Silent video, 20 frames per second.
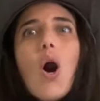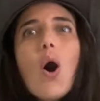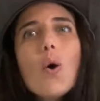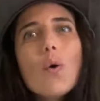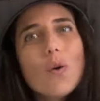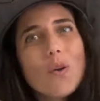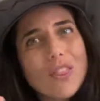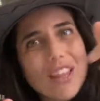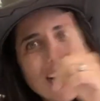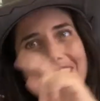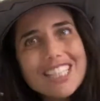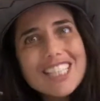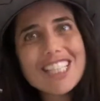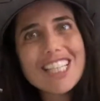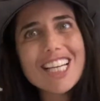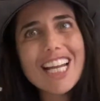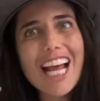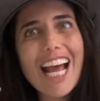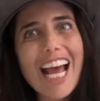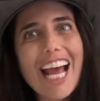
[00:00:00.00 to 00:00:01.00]
Well, that's
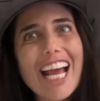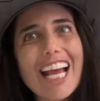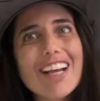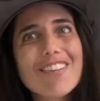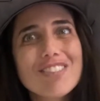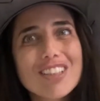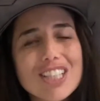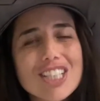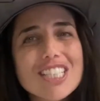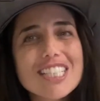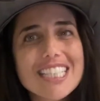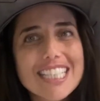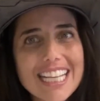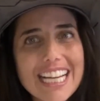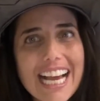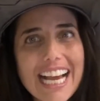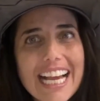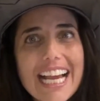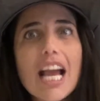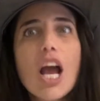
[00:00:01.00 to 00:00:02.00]
today, because
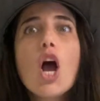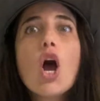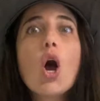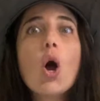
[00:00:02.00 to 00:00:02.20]
today